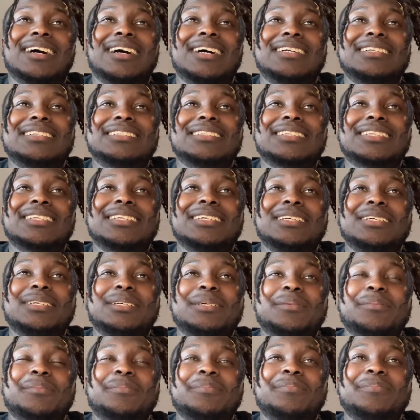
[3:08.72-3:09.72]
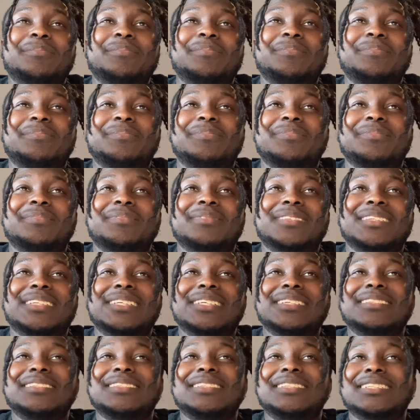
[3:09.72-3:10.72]
Honestly,
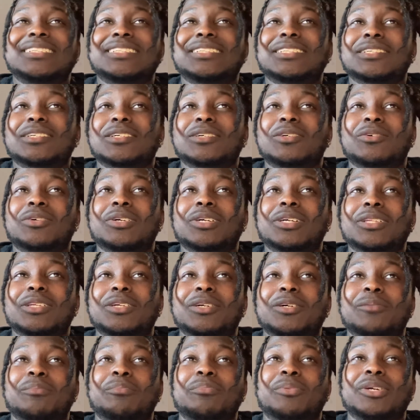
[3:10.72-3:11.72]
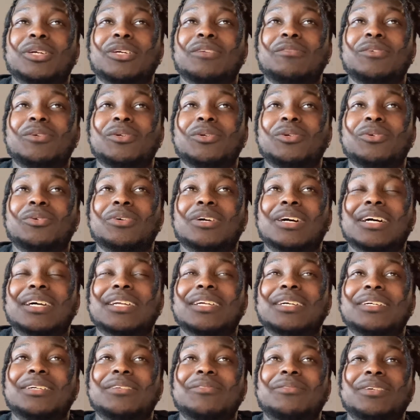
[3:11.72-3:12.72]
this is just a quick little preview. I
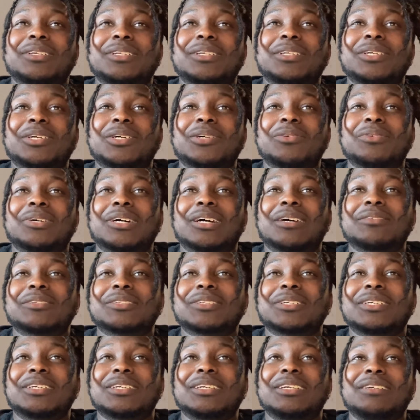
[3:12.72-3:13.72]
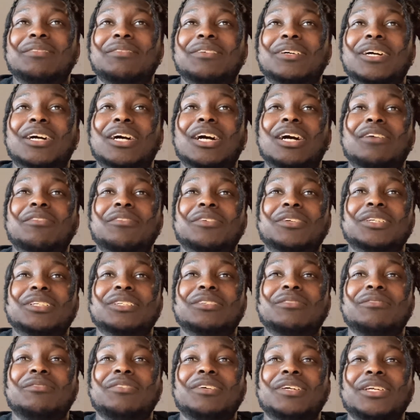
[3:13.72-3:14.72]
didn't really know what I was gonna even cover in this
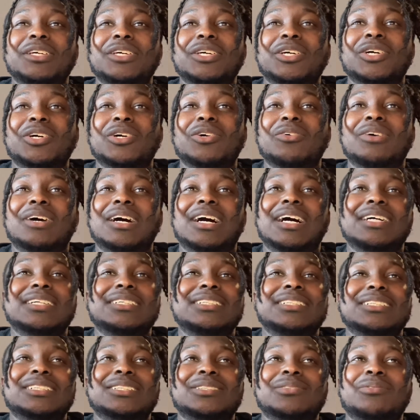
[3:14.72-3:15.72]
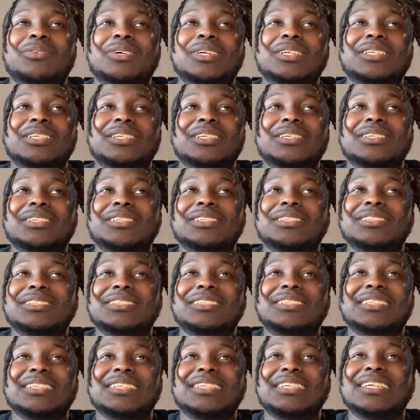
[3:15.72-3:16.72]
video. I just wanted to,
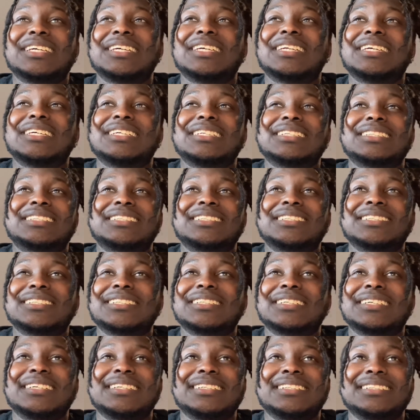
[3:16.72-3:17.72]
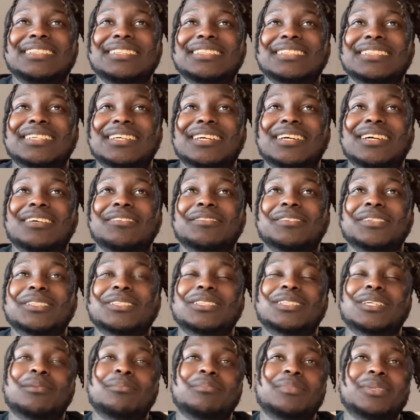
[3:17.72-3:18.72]
to get into it and just cover
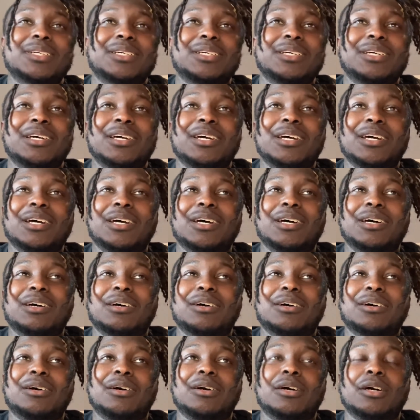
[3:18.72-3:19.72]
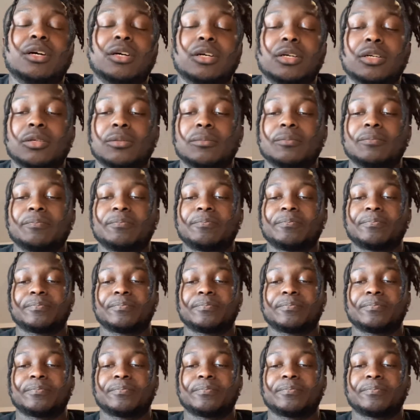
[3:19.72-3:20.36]
something. Um,